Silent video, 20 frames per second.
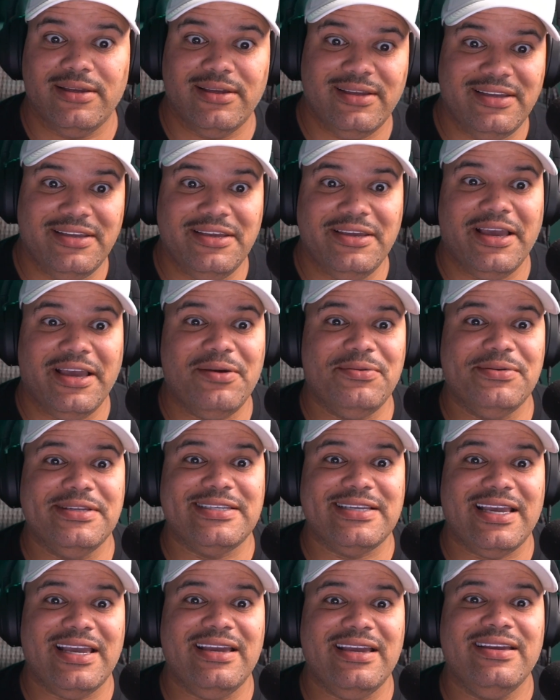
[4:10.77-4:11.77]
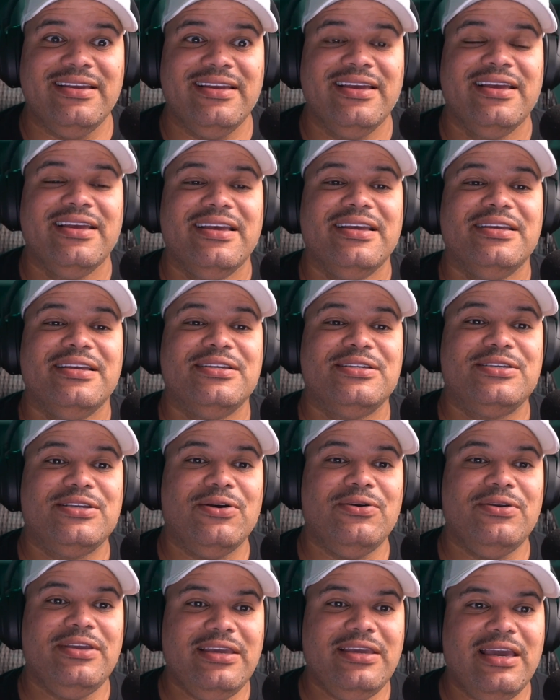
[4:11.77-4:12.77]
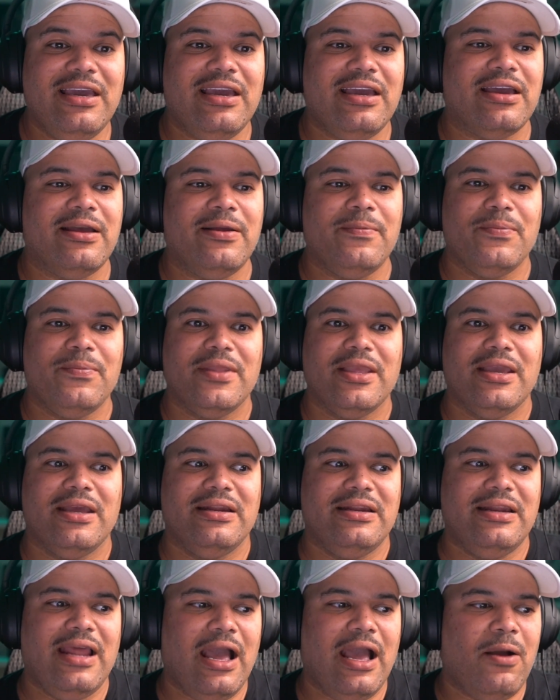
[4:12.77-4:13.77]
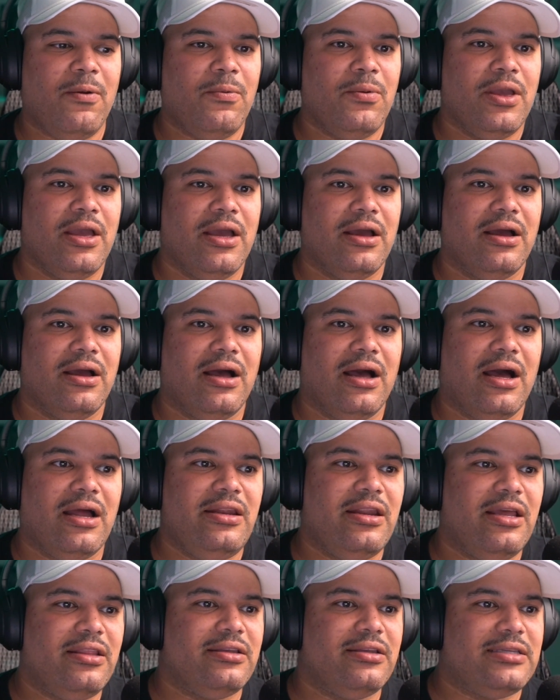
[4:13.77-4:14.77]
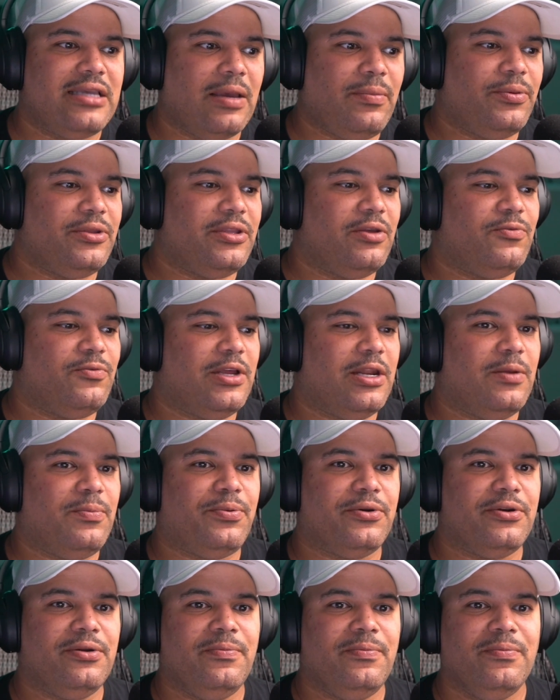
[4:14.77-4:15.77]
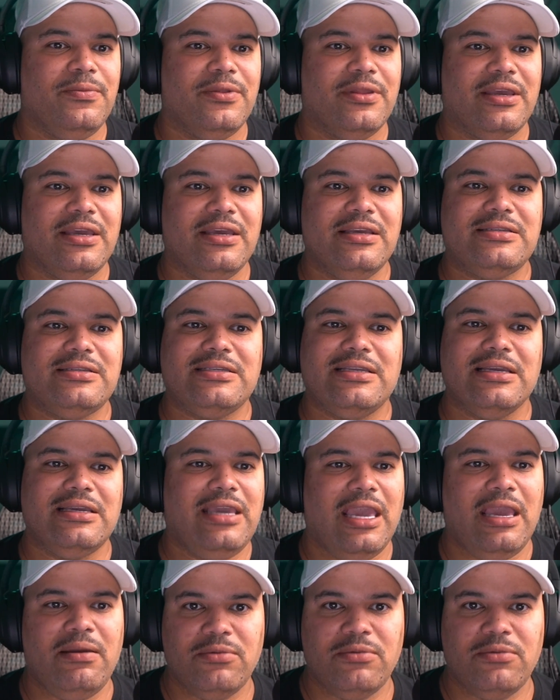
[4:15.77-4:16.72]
you get what I'm saying? So yeah. Now, another type of developer is the game